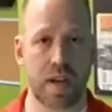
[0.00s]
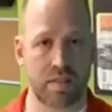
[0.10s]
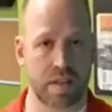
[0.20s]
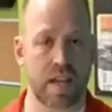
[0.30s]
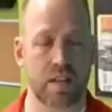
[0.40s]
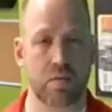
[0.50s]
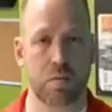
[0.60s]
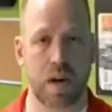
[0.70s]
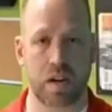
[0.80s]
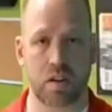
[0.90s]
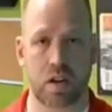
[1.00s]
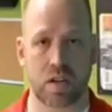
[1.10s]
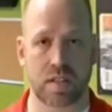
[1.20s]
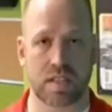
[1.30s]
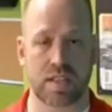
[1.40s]
navigate through buying a
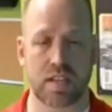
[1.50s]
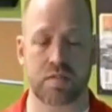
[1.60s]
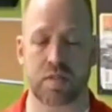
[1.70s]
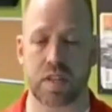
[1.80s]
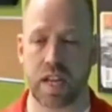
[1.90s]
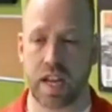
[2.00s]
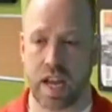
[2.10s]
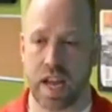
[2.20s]
car successfully,